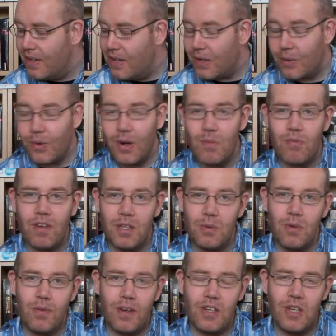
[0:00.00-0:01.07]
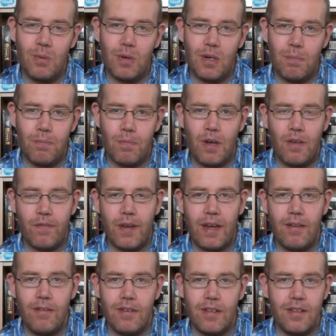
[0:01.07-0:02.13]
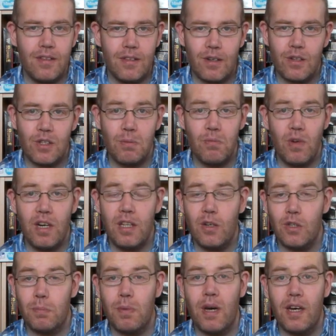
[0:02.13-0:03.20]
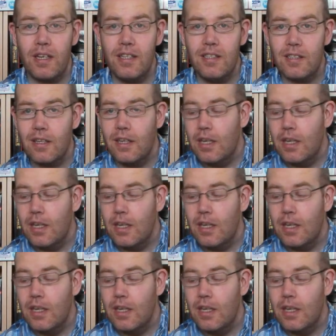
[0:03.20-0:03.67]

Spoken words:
Quite impressed with actually what I found, and got some really nice bargains.